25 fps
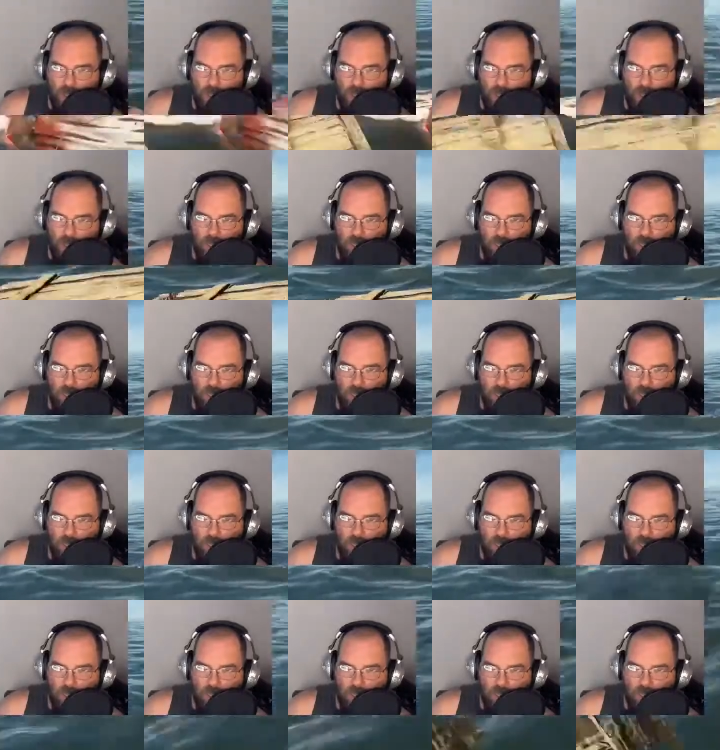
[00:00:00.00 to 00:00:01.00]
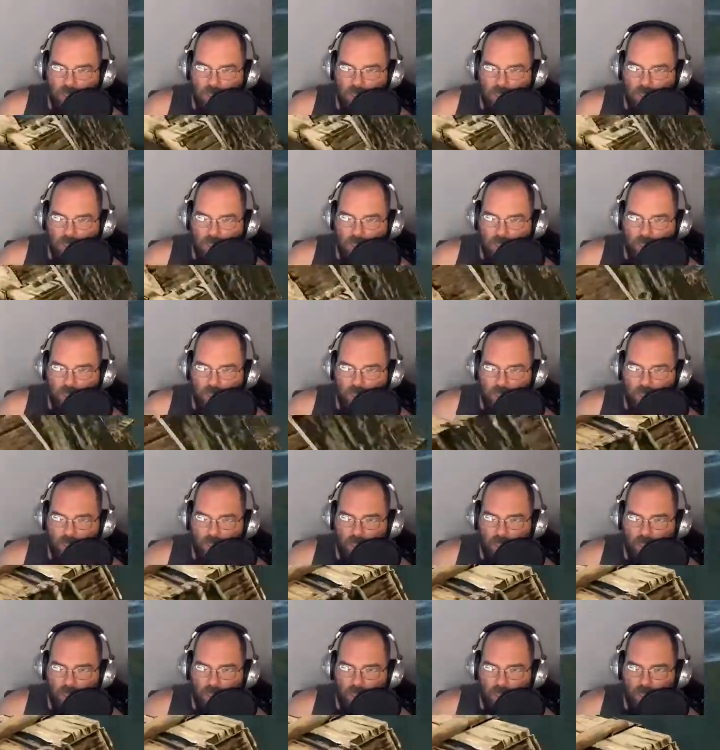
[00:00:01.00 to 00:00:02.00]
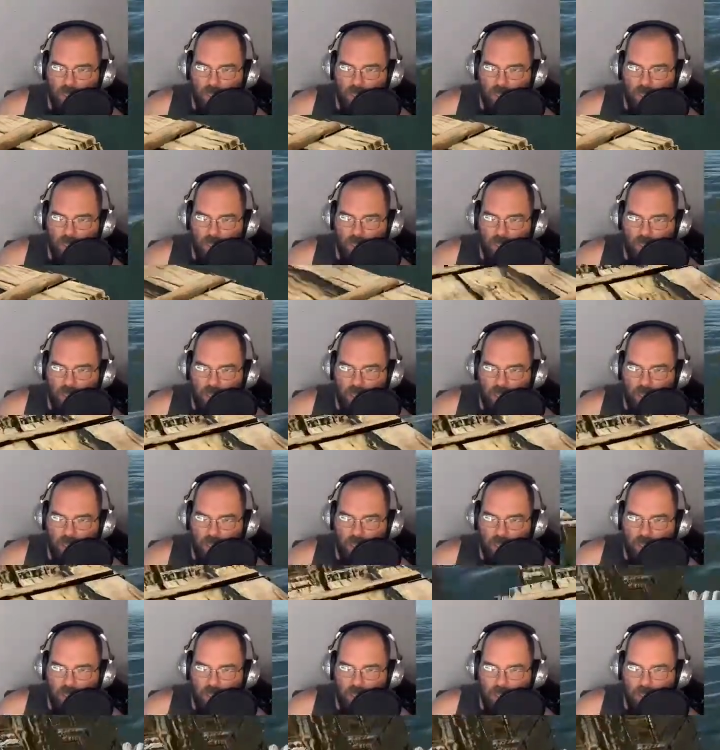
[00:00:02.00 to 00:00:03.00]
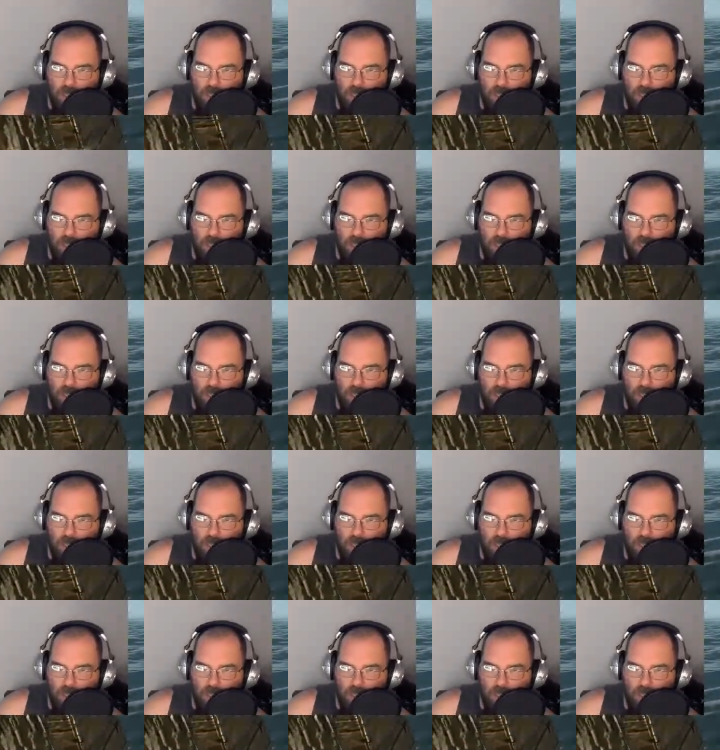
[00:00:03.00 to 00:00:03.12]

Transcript: [no speech]